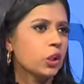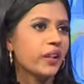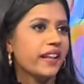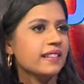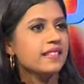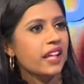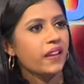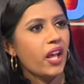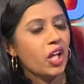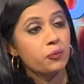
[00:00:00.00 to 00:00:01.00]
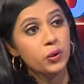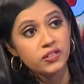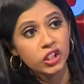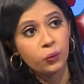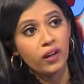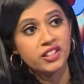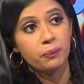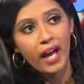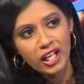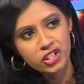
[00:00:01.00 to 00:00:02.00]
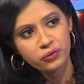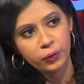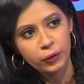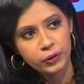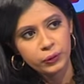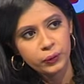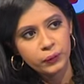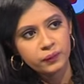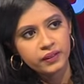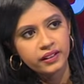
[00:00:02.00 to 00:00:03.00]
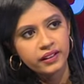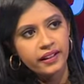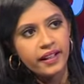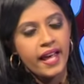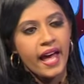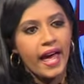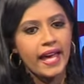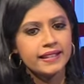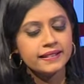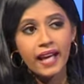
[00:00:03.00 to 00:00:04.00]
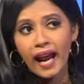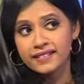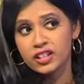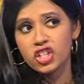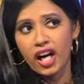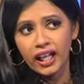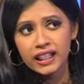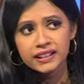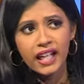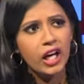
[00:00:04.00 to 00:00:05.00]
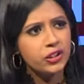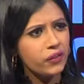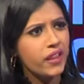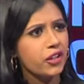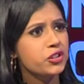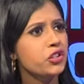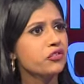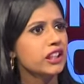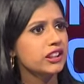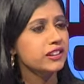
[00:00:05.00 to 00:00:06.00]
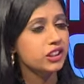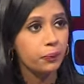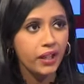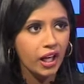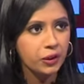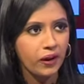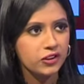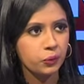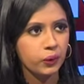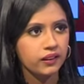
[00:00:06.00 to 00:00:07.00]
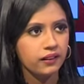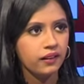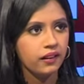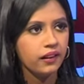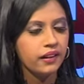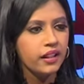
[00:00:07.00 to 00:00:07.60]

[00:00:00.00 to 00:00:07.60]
we can say that music was a passion for you. Yeah. And as a child, I know that you've learned piano as well. Yeah.